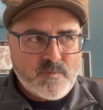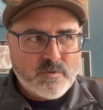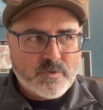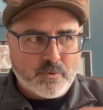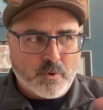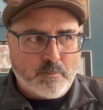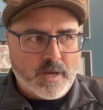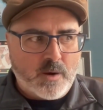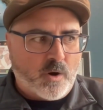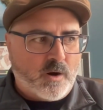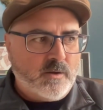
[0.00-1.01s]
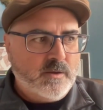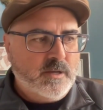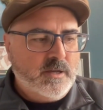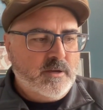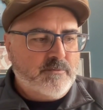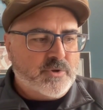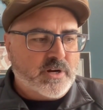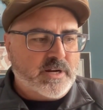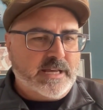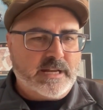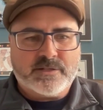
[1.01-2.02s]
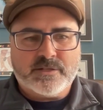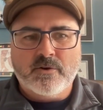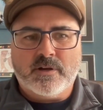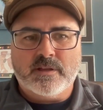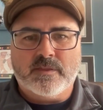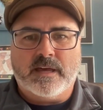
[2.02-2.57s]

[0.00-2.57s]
through a paywall, you're going to get a token